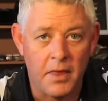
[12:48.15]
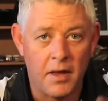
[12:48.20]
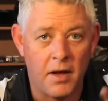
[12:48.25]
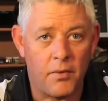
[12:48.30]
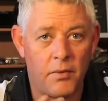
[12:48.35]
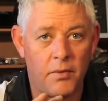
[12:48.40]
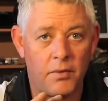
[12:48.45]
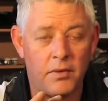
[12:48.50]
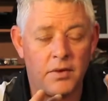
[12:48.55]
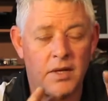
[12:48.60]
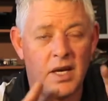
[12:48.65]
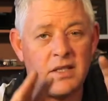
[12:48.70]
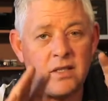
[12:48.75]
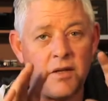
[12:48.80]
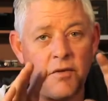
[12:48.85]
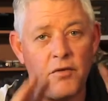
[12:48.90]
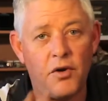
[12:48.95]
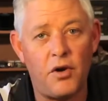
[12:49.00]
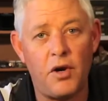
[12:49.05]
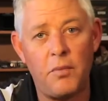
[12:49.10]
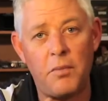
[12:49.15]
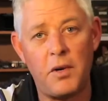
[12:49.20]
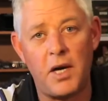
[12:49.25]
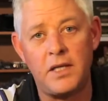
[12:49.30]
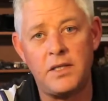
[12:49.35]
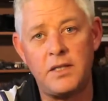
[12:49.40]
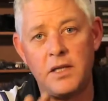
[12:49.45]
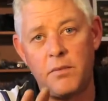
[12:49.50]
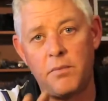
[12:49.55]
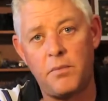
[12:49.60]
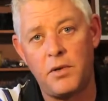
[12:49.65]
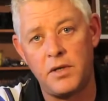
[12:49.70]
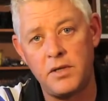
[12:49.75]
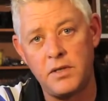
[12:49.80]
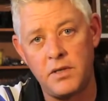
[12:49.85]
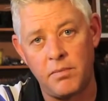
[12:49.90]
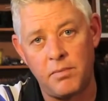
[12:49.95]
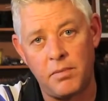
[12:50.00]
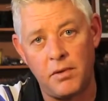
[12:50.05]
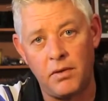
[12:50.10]
Now, that's a very basic
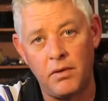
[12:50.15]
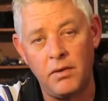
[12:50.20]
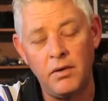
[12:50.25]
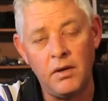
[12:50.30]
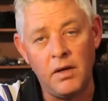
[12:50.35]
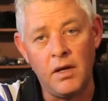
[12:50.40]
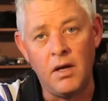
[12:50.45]
principle